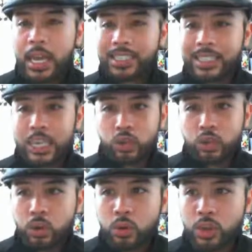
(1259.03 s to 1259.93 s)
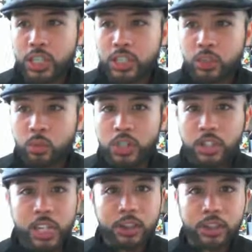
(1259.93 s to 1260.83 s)
territories where
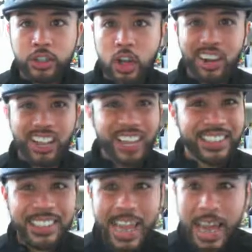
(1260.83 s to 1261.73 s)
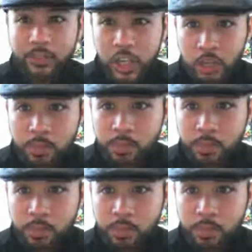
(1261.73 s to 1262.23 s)
sellers are a lot savvier,